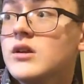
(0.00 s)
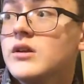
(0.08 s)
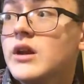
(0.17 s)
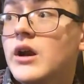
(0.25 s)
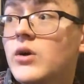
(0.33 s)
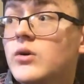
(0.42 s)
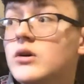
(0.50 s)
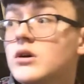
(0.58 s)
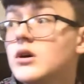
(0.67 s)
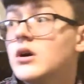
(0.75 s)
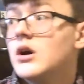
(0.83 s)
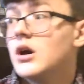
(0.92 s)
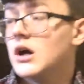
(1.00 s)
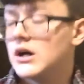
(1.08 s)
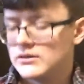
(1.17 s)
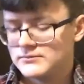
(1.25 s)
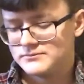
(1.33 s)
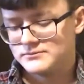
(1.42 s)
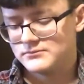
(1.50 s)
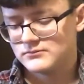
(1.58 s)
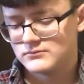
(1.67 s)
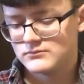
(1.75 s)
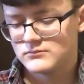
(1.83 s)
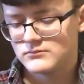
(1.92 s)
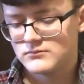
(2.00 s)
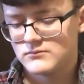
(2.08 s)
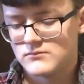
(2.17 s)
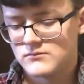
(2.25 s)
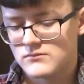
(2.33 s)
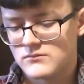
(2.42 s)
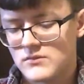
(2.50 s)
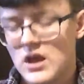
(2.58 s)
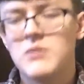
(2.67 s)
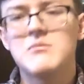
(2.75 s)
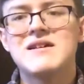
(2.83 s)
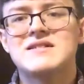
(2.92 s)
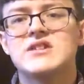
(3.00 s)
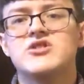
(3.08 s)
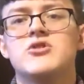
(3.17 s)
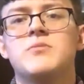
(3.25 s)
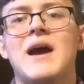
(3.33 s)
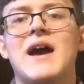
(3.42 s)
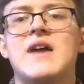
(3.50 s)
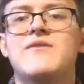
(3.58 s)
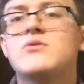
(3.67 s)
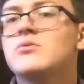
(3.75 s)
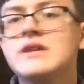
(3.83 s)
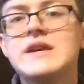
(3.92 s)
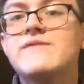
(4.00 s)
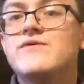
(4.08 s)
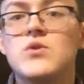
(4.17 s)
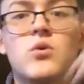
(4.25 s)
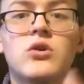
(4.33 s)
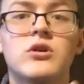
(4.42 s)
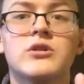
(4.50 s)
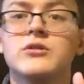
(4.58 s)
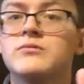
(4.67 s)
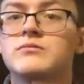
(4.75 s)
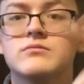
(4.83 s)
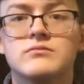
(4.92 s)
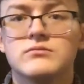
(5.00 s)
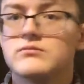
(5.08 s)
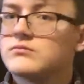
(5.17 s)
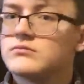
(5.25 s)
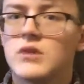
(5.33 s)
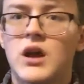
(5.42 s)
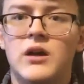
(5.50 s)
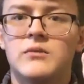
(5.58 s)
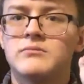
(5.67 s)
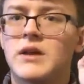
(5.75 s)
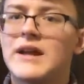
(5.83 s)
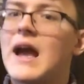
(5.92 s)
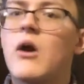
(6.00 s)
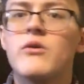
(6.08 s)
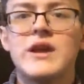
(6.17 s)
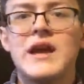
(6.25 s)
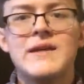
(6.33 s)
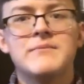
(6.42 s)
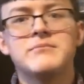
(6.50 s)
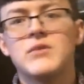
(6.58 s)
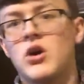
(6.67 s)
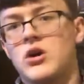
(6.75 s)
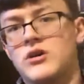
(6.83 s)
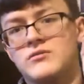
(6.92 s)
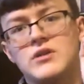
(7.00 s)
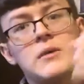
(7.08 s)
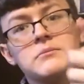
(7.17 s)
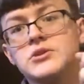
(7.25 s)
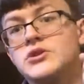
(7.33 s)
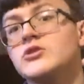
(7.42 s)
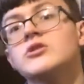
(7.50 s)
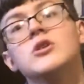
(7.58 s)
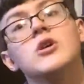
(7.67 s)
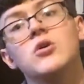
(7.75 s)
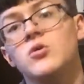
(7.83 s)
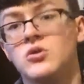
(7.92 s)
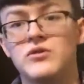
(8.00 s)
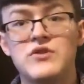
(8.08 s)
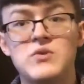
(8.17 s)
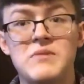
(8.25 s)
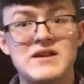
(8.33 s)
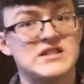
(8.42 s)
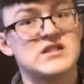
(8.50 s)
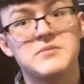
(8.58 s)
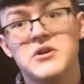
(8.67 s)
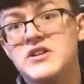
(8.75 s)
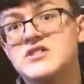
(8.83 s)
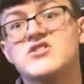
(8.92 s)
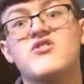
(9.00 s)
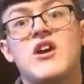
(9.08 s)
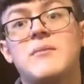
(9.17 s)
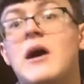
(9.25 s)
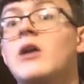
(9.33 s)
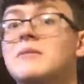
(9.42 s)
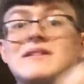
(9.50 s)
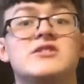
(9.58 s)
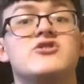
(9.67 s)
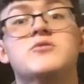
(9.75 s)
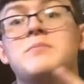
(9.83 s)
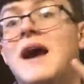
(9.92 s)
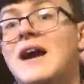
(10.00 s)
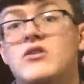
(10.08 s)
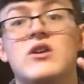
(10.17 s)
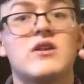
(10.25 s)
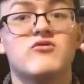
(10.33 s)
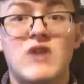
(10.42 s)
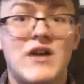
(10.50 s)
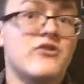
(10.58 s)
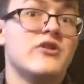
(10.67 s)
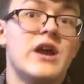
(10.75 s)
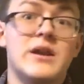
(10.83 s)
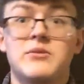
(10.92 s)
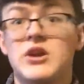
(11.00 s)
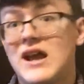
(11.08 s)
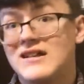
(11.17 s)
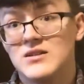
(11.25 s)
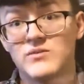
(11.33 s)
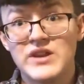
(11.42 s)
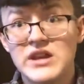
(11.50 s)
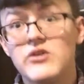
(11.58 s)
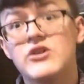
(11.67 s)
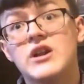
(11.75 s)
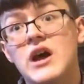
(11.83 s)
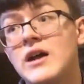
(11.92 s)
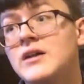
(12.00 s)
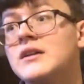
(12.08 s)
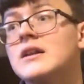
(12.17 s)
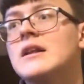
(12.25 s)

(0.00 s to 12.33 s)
you know, I'll message you back. If you leave your account name on Tumblr, or if you message me on Instagram, I'll message you back whether or not I'm going to add the video or not,